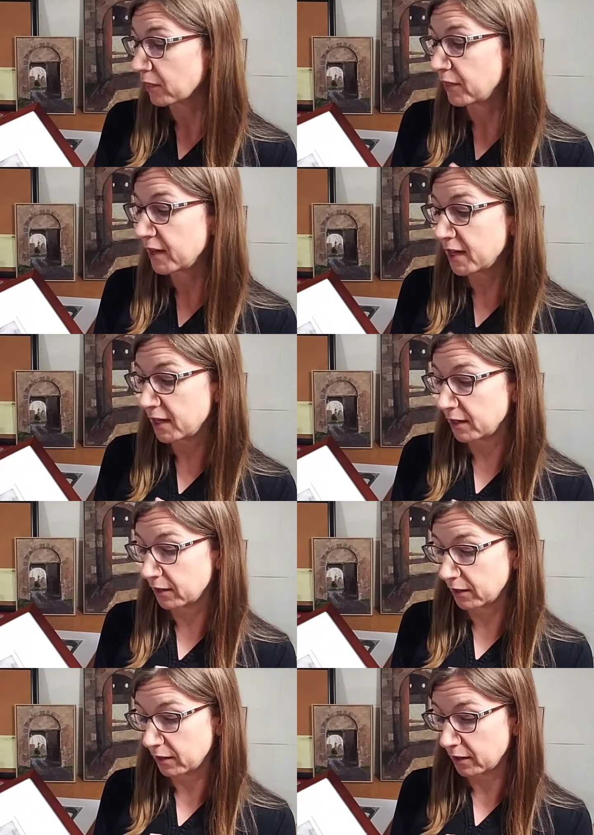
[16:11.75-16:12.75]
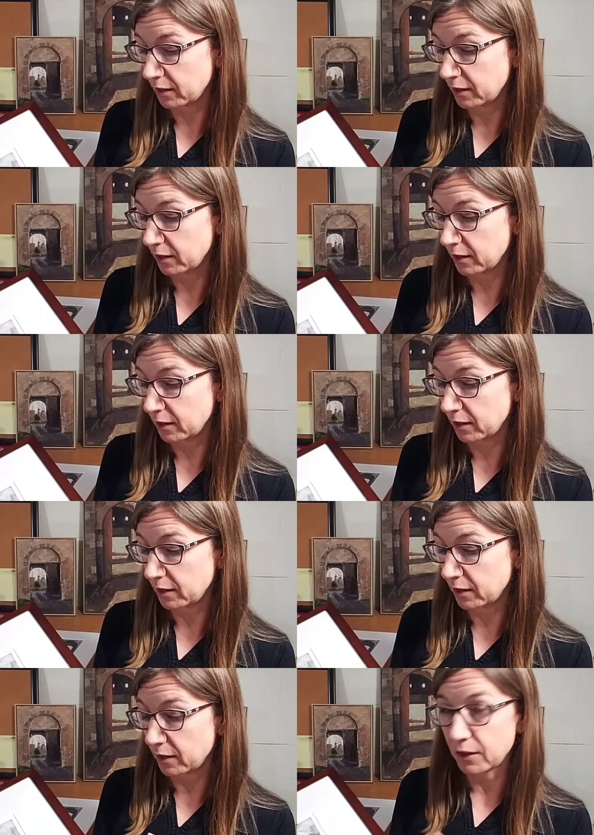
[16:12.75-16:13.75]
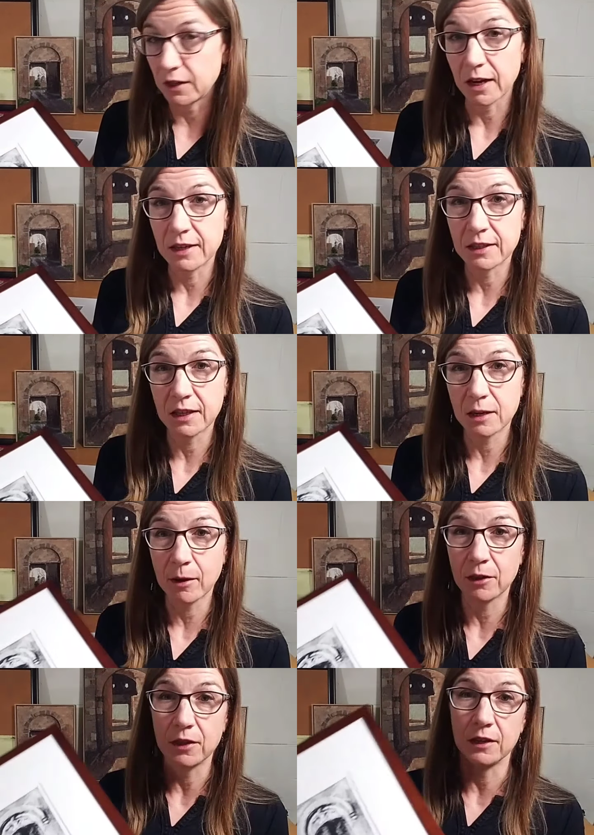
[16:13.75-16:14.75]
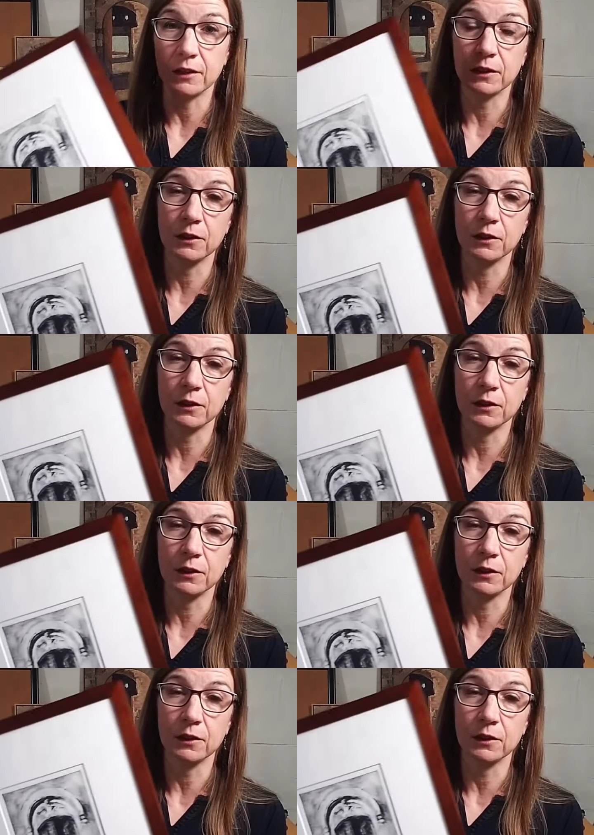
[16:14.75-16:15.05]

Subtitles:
The nice thing about these,